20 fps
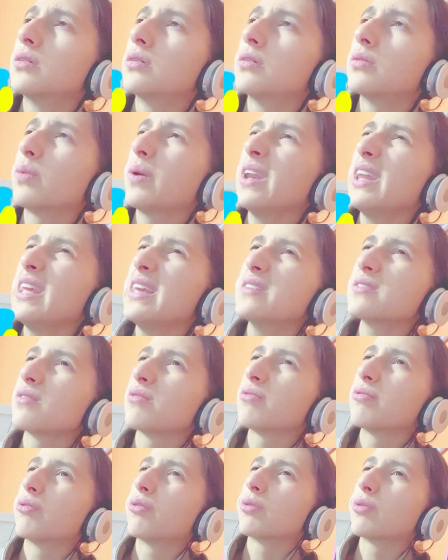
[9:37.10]
What is a
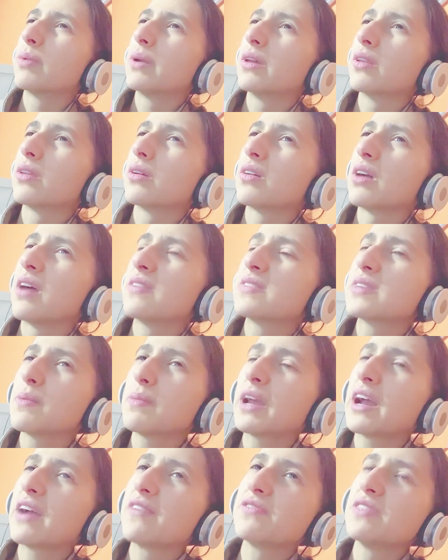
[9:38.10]
4-wheeler?
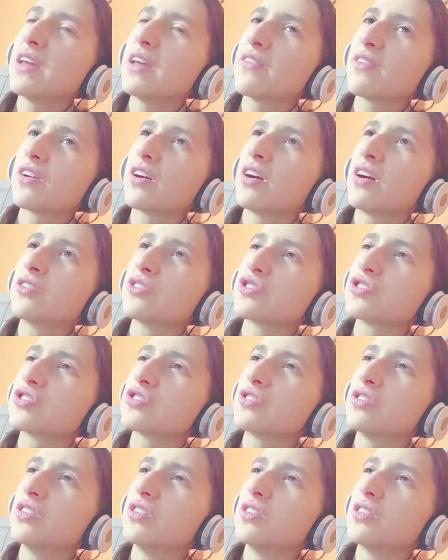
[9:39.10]
Something I've never
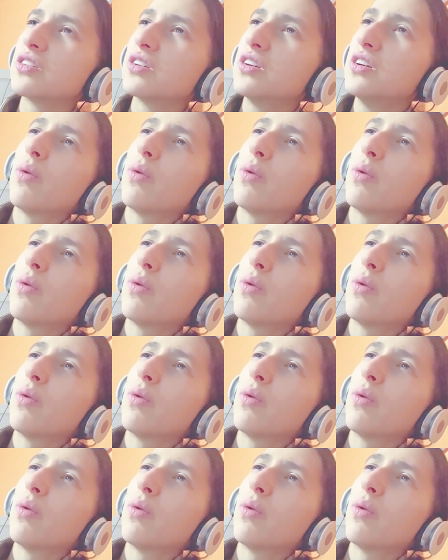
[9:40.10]
understood.